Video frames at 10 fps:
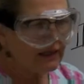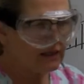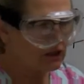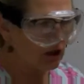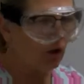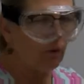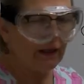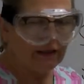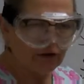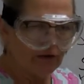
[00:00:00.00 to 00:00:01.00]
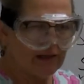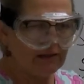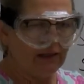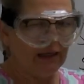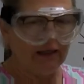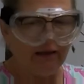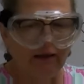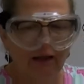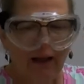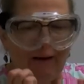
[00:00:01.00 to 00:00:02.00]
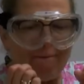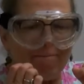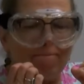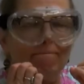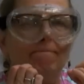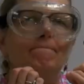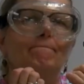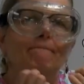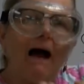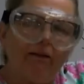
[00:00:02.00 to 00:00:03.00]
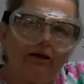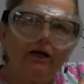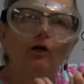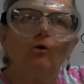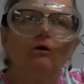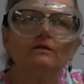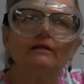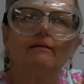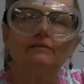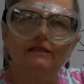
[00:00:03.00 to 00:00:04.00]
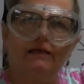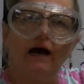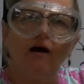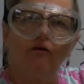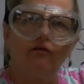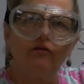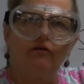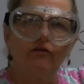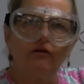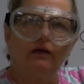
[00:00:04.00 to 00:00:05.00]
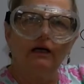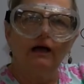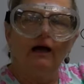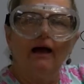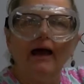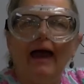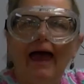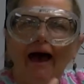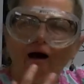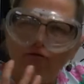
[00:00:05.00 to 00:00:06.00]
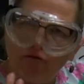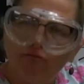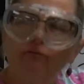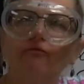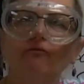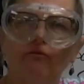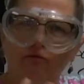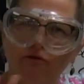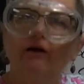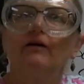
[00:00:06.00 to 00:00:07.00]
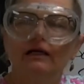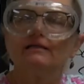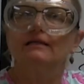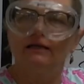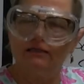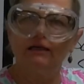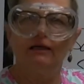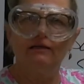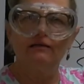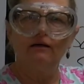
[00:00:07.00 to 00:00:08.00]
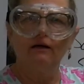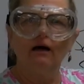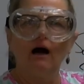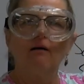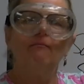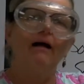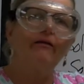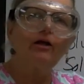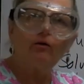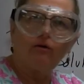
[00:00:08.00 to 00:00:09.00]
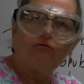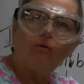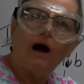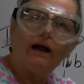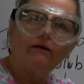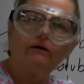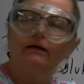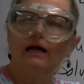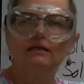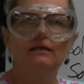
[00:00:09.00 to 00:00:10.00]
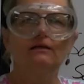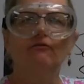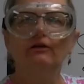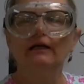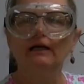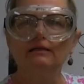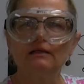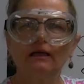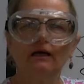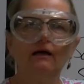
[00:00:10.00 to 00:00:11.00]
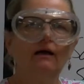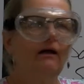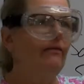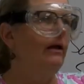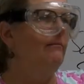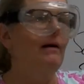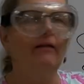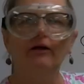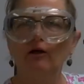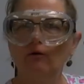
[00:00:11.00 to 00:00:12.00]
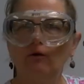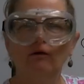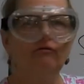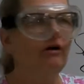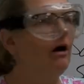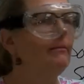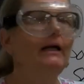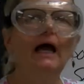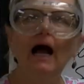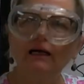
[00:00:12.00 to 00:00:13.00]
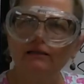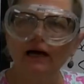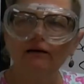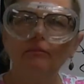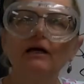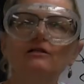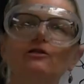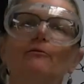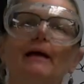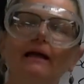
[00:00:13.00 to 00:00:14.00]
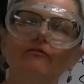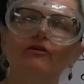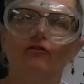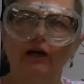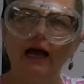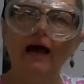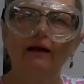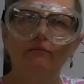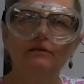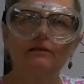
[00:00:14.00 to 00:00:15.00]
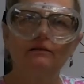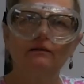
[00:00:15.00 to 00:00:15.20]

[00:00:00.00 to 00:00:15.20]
is so interesting. Molecules themselves have various densities. A molecule of water has a different density than a molecule of carbon dioxide because they're made of different atoms.